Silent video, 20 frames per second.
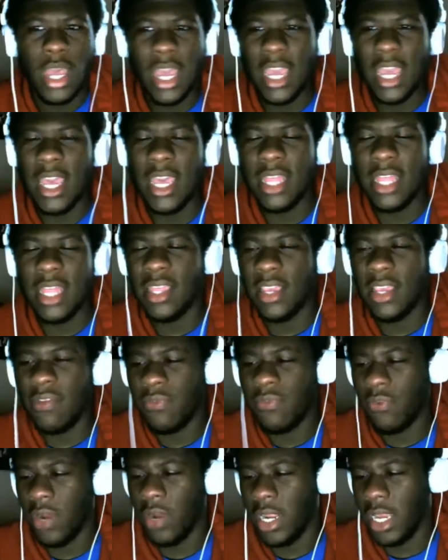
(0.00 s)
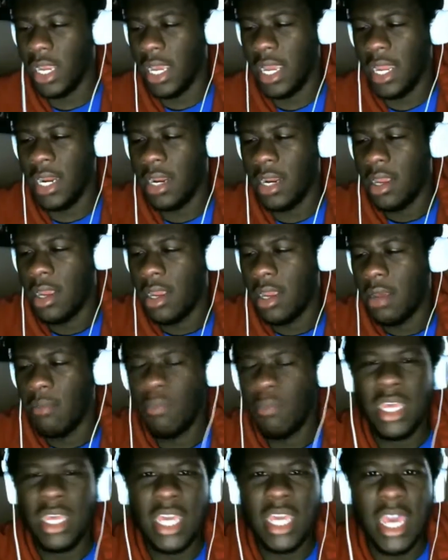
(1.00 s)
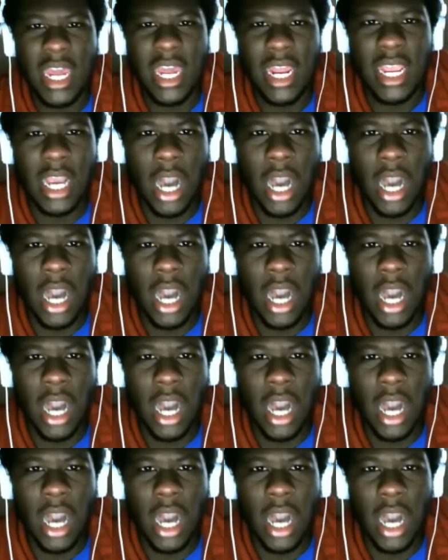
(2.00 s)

in the freaking beginning